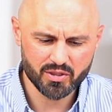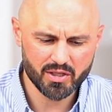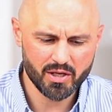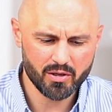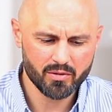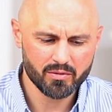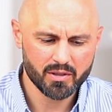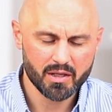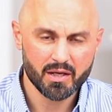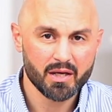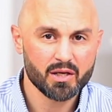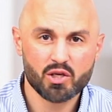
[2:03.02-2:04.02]
to you,
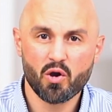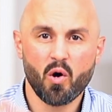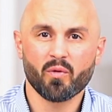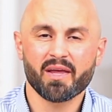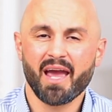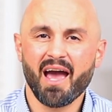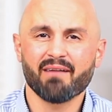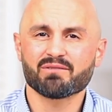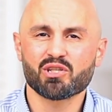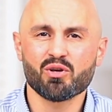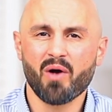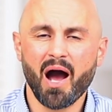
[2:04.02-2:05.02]
you only
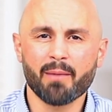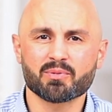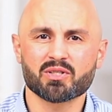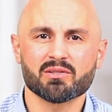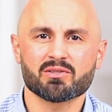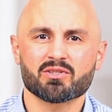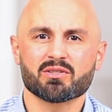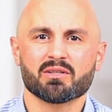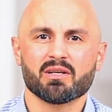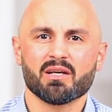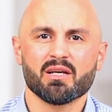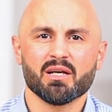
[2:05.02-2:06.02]
have two options.
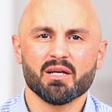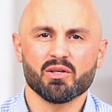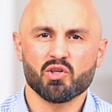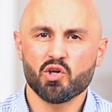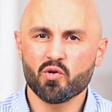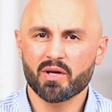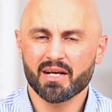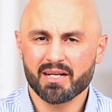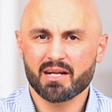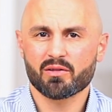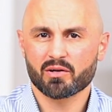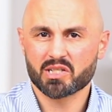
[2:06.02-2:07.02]
You can
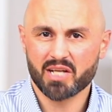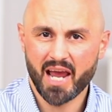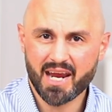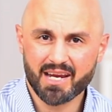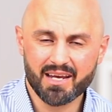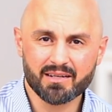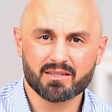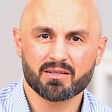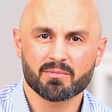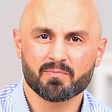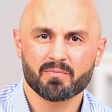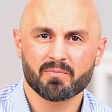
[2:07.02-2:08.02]
either take
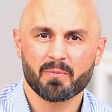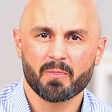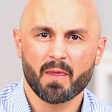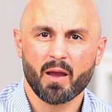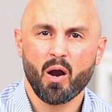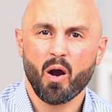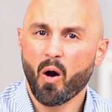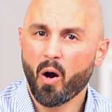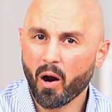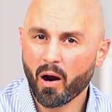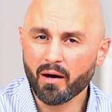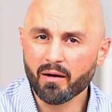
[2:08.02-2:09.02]
it
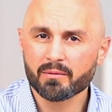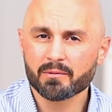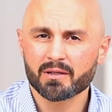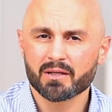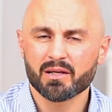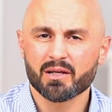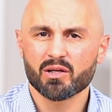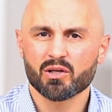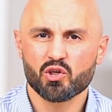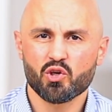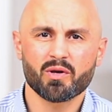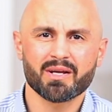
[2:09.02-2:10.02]
or
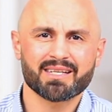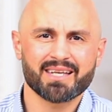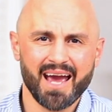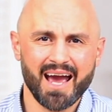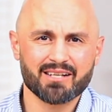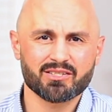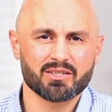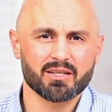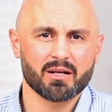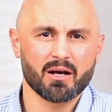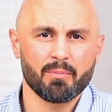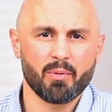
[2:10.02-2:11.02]
you can cast
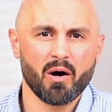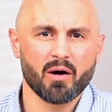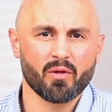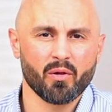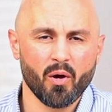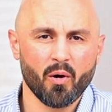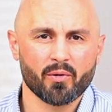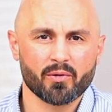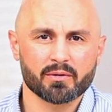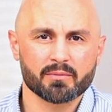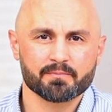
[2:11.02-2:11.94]
it upon the Lord.